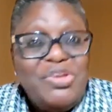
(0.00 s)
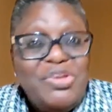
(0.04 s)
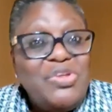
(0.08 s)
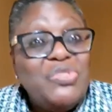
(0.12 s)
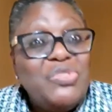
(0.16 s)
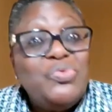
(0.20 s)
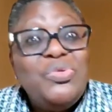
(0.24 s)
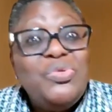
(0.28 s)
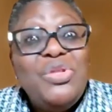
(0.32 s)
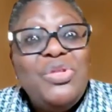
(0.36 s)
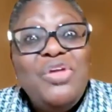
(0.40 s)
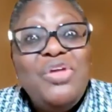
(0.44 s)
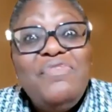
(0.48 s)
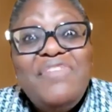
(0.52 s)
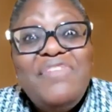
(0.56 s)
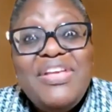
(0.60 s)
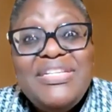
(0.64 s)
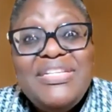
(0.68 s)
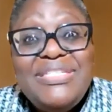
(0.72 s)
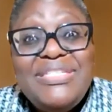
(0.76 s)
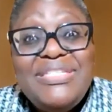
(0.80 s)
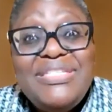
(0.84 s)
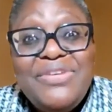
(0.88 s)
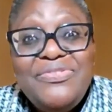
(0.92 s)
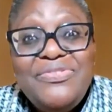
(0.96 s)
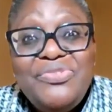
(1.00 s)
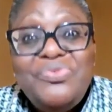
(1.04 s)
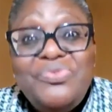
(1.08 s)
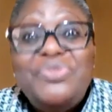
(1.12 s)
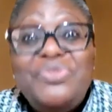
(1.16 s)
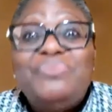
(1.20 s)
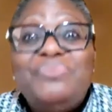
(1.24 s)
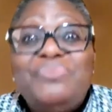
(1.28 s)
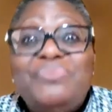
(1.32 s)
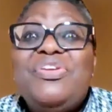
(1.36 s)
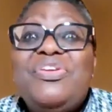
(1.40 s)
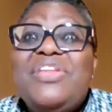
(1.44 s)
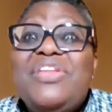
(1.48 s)
Because we love ourselves,
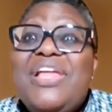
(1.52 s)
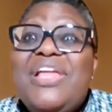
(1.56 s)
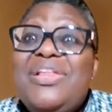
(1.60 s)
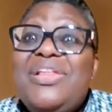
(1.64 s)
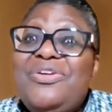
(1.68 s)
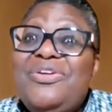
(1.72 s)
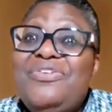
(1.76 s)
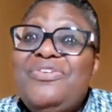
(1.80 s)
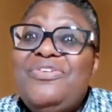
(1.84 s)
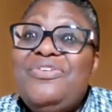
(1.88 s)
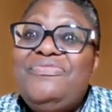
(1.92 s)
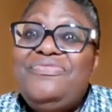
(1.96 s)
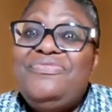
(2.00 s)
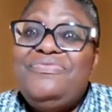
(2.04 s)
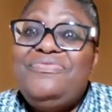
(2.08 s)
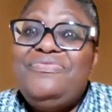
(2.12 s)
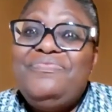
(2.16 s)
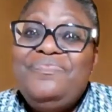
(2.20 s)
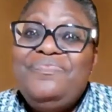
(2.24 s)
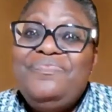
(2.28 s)
we spread that love